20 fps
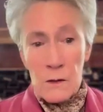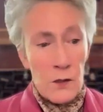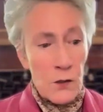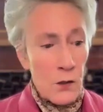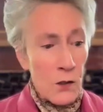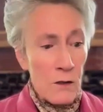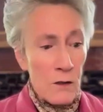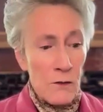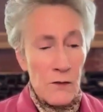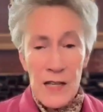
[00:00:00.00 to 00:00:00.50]

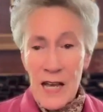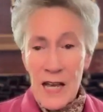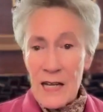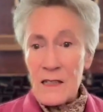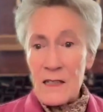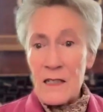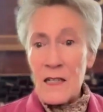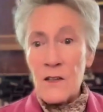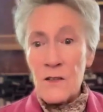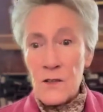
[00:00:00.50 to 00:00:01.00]
turn of the
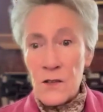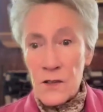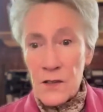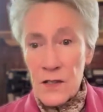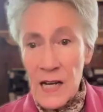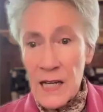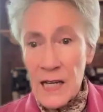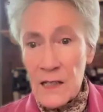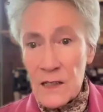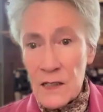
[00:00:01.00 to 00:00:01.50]
18th to the
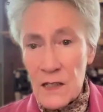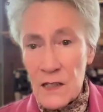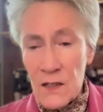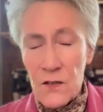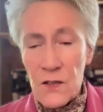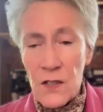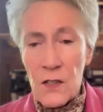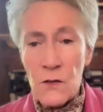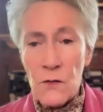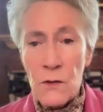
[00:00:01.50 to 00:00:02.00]
19th
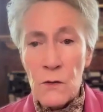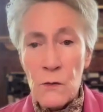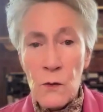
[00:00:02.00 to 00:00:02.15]
century,